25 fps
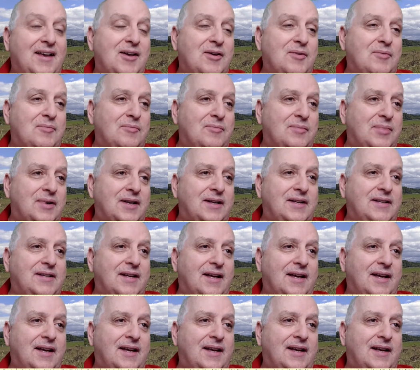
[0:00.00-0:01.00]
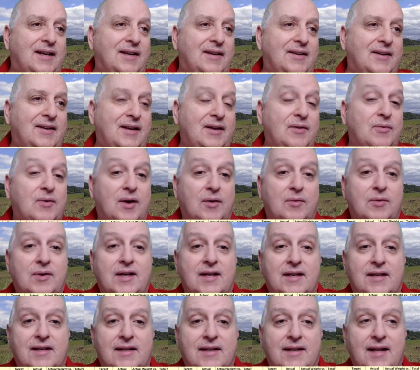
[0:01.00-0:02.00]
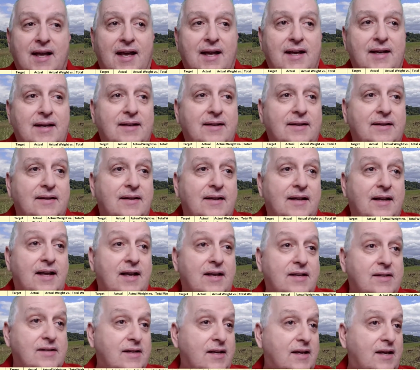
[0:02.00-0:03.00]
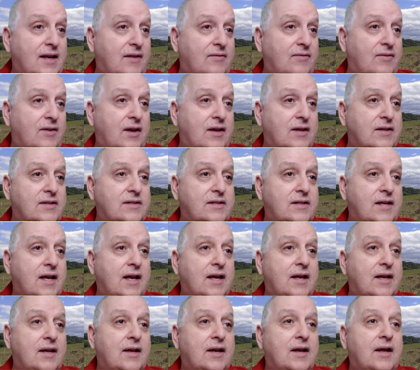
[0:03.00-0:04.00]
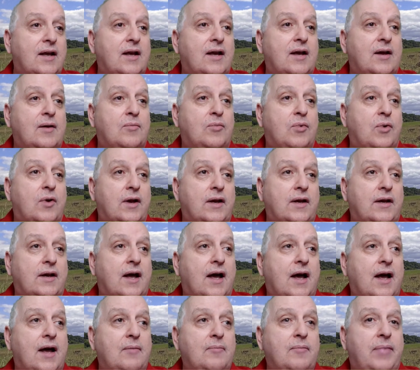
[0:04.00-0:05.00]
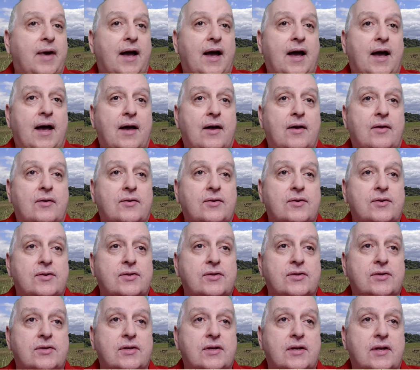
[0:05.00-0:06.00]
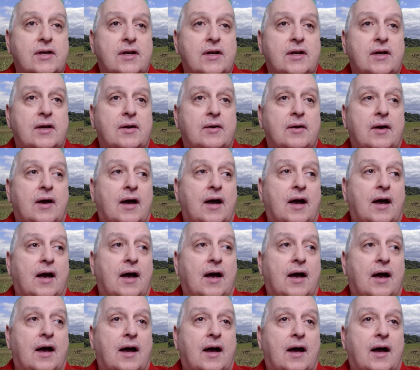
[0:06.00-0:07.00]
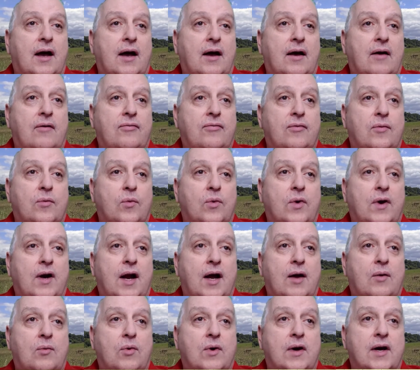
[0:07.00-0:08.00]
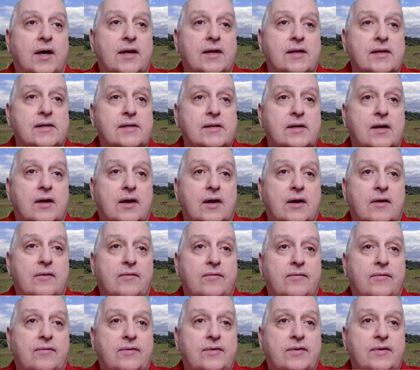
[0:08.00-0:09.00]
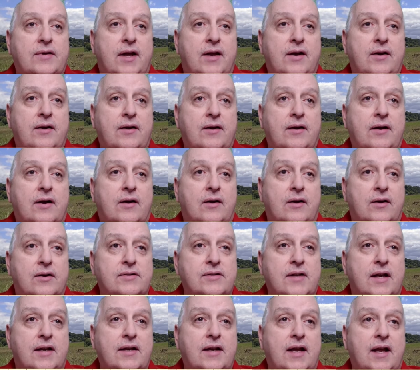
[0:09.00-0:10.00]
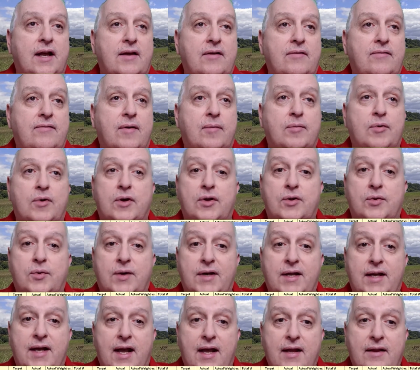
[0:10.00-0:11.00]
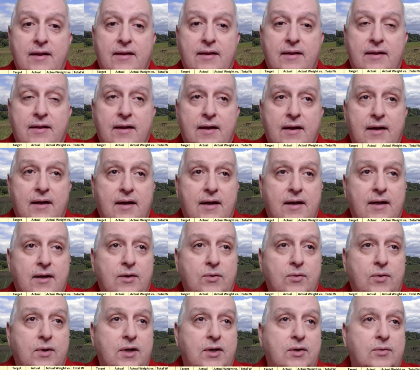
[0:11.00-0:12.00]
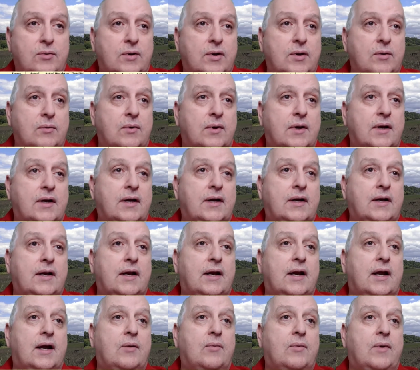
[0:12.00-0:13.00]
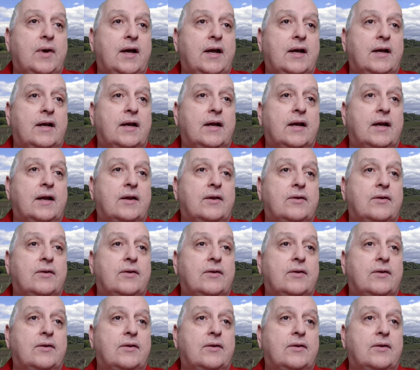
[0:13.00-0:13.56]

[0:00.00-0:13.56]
But anyway, we'll get to that. Like I said, I've lost 10.9 pounds from where I was on Sunday, February 28th, 2021, and I weighed in at